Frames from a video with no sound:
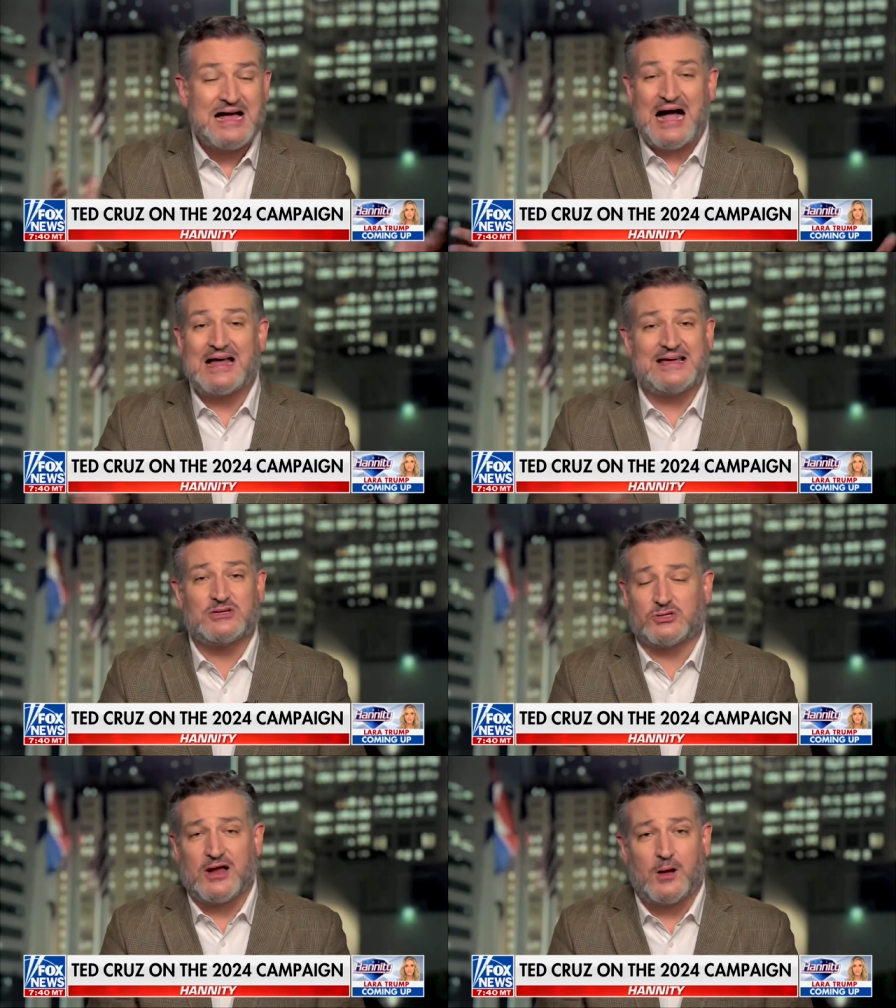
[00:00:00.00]
I
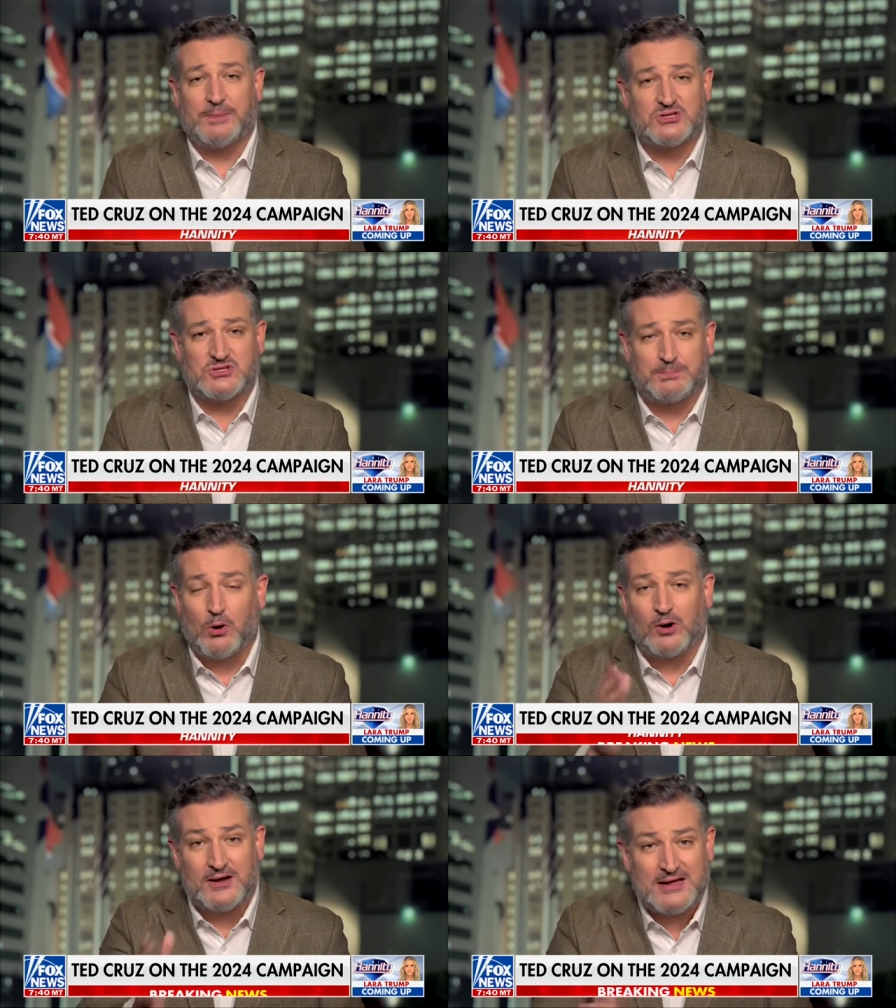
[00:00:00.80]
need your help and
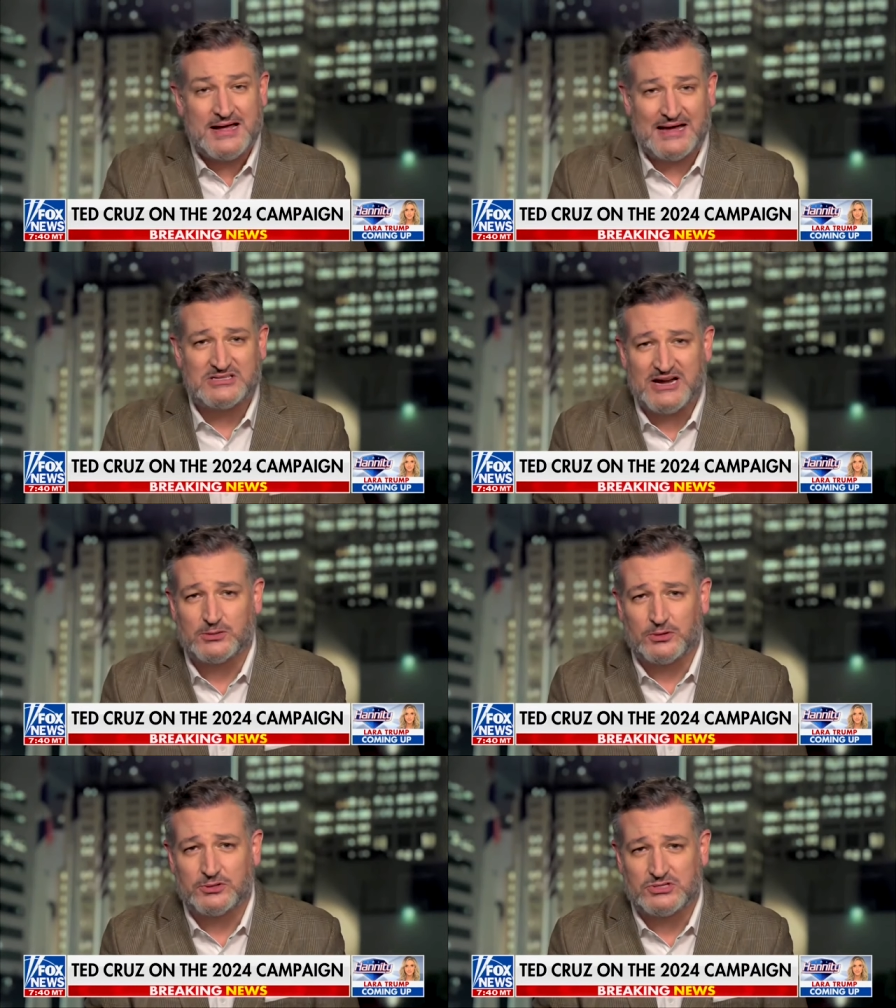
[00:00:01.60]
support at
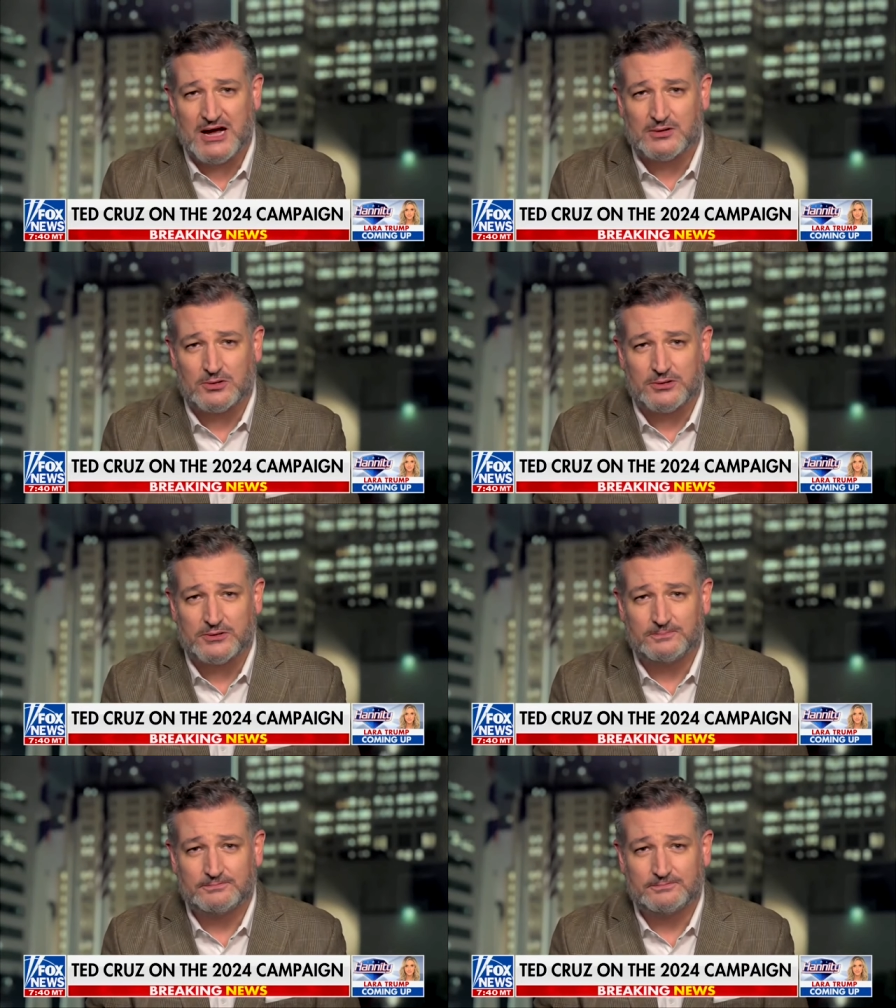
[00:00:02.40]
tedcruz.org.